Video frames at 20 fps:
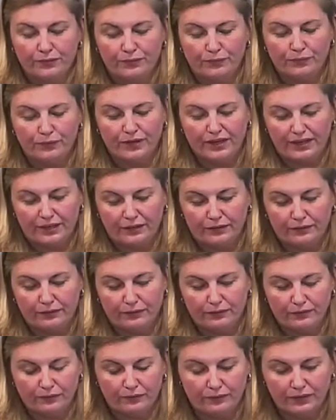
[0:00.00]
Now,
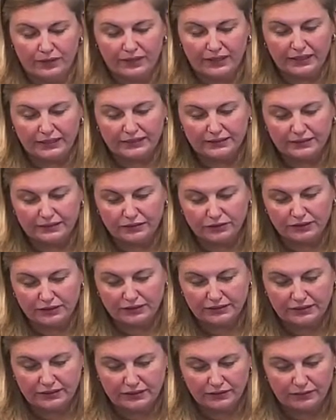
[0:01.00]
when it gets
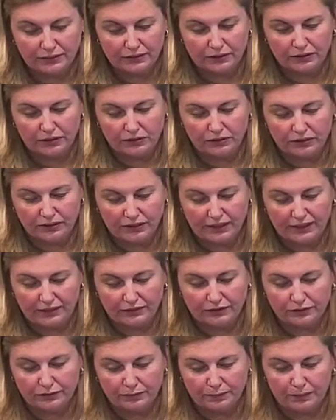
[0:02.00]
interesting is when you look at how
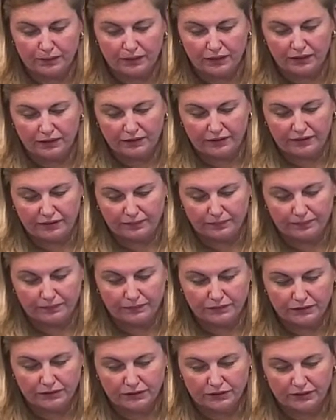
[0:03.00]
to apply them
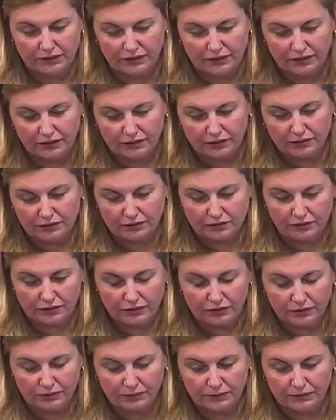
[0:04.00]
to the
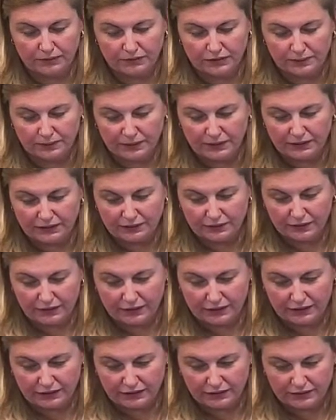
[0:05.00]
human
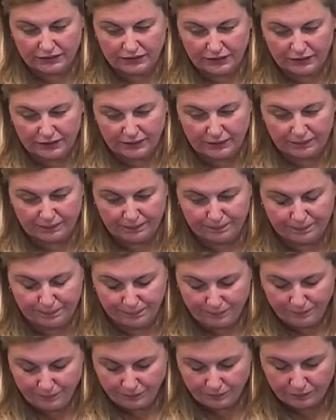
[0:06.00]
spaceflight
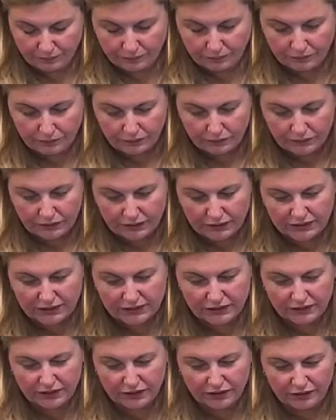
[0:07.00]

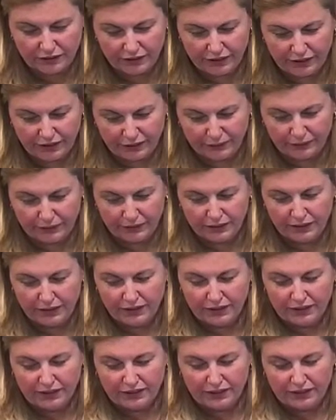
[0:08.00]
scenario.
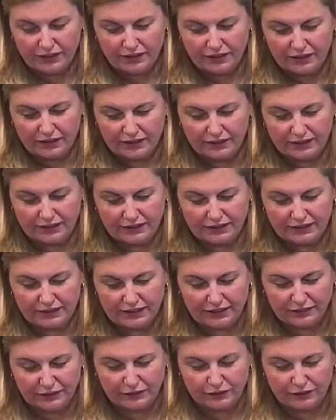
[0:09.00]
And like I
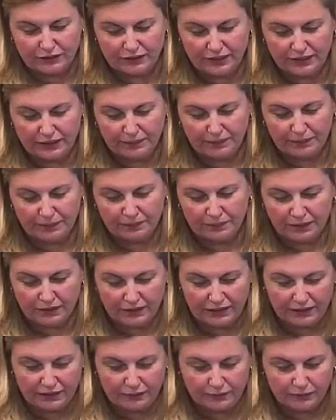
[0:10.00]
said, you've got to keep in
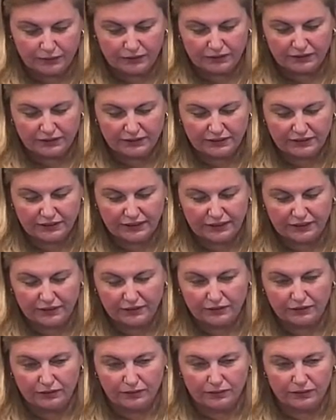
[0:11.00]
mind one's state
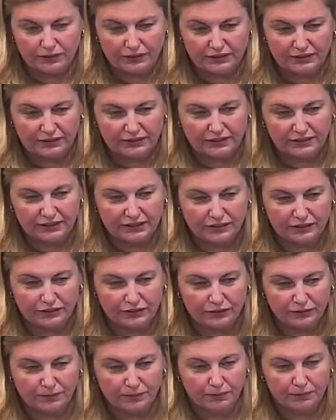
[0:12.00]
law, one's
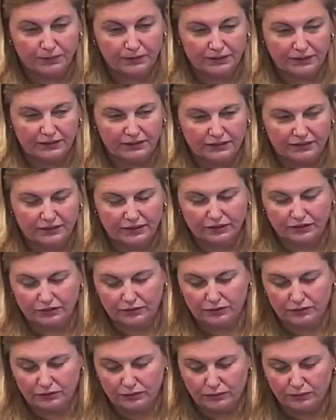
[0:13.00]
international, public
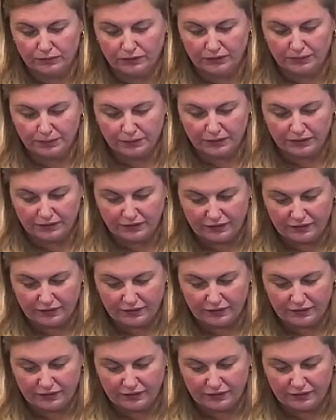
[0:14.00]
international law, one's private